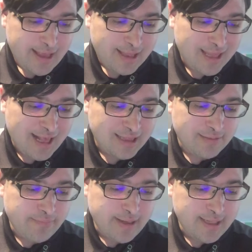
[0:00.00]

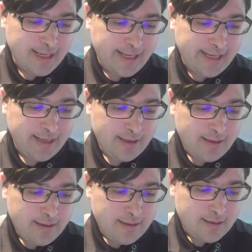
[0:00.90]

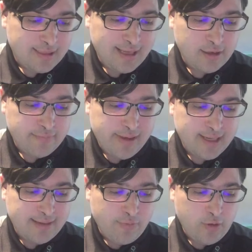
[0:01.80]
Later
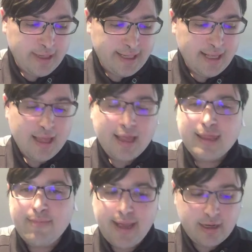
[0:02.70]
Monday morning, the
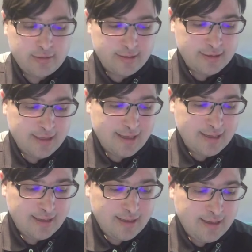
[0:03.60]
mayor said
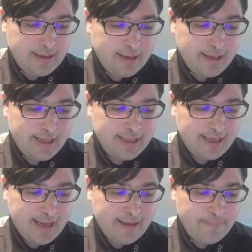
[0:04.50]

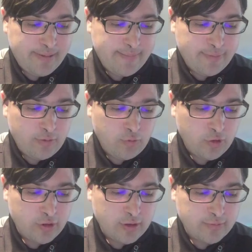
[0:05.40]
88 people
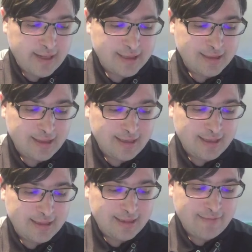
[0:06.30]
were arrested and
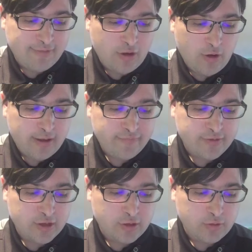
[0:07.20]
7
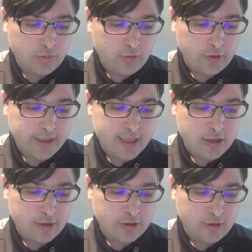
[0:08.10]
officers were
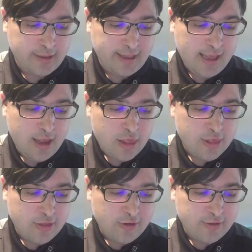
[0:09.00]
injured during the
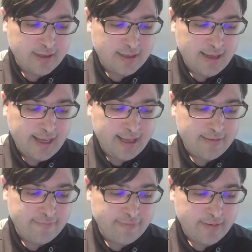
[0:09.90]
third night
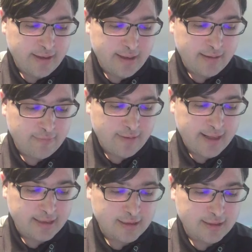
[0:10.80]
of
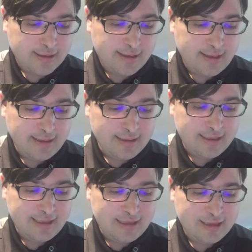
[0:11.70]
unrest in
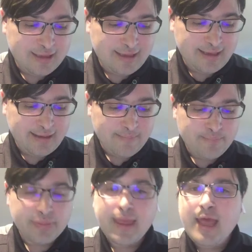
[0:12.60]
D.C.
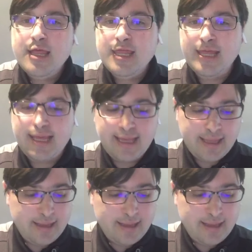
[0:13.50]
She